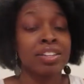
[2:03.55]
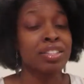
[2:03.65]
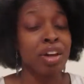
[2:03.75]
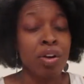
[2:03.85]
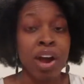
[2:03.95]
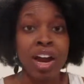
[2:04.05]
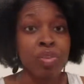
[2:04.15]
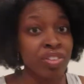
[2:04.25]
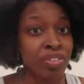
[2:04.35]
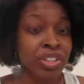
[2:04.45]
So I
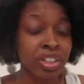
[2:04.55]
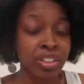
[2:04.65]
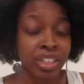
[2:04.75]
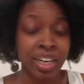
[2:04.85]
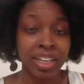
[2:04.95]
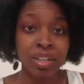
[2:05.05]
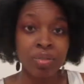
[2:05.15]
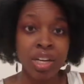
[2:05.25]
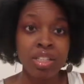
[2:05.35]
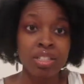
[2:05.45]
went for the organic
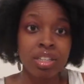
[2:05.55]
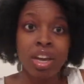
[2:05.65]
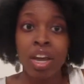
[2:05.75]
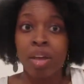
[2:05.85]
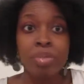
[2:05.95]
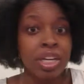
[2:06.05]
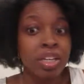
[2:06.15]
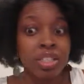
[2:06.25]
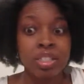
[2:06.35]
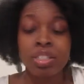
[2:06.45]
ones
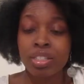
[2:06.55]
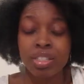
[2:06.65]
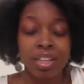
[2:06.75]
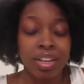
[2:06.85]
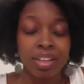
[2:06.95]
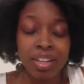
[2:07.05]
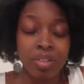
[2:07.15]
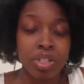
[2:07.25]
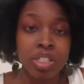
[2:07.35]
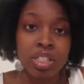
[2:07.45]
because it
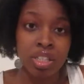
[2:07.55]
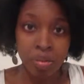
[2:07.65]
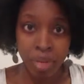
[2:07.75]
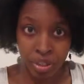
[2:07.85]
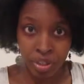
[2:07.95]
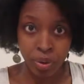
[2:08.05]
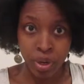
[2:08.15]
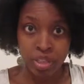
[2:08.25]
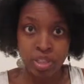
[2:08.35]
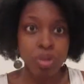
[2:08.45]
was just a better
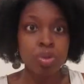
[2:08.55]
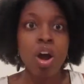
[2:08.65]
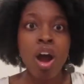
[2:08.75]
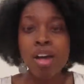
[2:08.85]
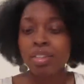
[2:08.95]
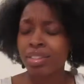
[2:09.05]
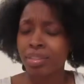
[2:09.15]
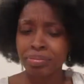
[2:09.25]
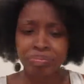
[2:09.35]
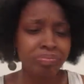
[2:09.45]
choice. So cost,
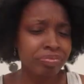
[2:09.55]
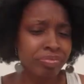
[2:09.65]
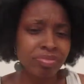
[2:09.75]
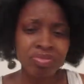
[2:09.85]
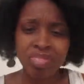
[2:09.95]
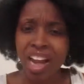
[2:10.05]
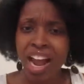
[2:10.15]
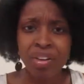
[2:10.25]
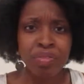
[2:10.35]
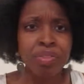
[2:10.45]

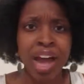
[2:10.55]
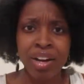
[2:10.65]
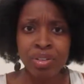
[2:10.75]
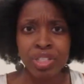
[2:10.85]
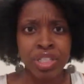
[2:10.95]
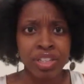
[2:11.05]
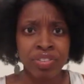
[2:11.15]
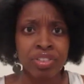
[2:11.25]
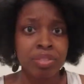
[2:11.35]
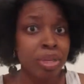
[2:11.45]
I don't see a
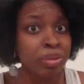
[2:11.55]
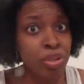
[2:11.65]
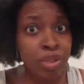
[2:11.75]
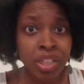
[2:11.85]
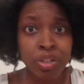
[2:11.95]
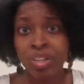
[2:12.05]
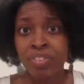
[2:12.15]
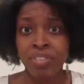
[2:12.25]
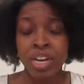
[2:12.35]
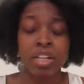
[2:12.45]
difference. Maybe $20,
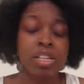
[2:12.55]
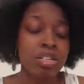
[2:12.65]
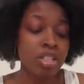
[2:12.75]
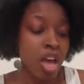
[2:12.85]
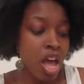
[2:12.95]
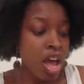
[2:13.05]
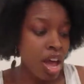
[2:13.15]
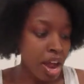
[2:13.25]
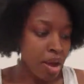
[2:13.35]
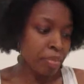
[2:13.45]
$25
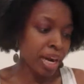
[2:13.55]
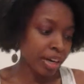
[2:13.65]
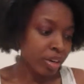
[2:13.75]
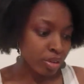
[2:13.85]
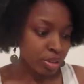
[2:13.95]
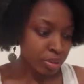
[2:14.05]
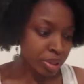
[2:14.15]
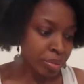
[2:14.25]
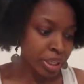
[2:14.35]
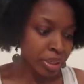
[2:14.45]
and my
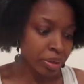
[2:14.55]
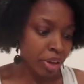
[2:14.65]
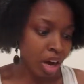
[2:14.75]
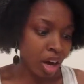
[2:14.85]
grocery bill.